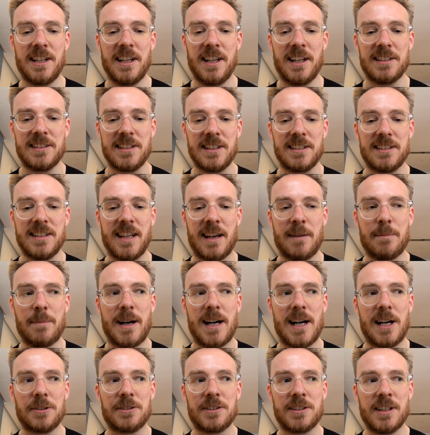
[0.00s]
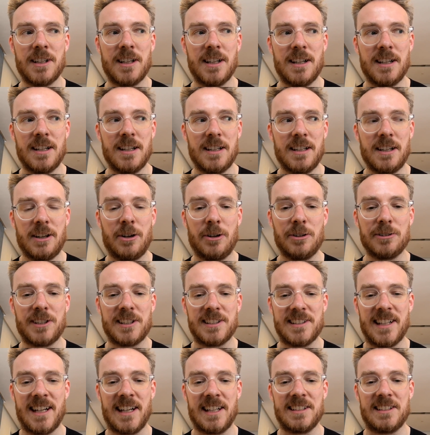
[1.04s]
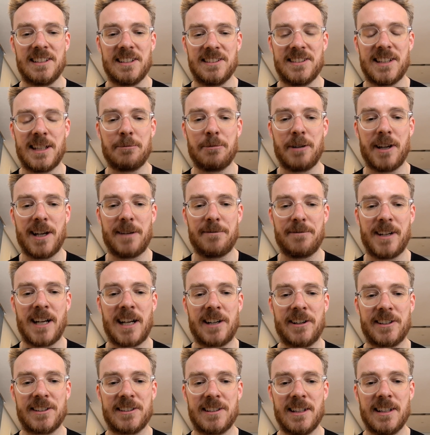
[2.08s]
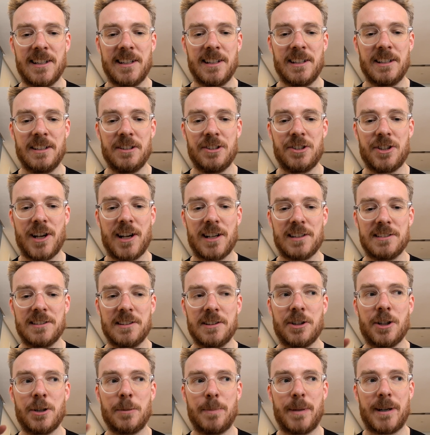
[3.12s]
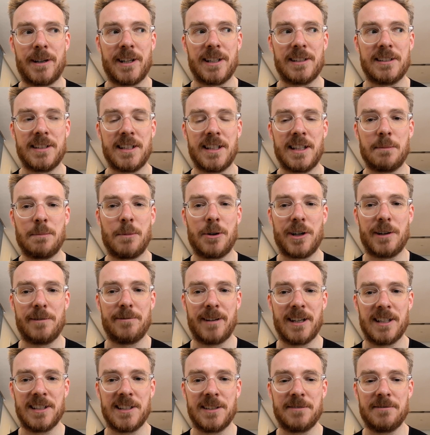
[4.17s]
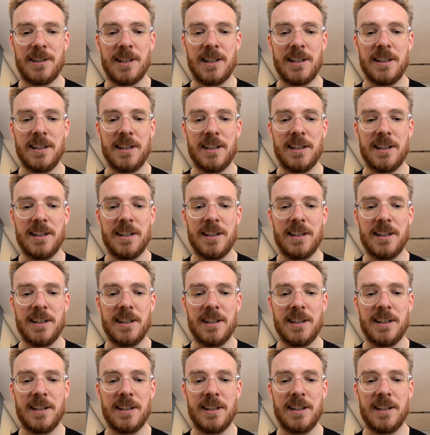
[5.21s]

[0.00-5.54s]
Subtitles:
Is it about all the scientists that we have currently just cooperating more effectively?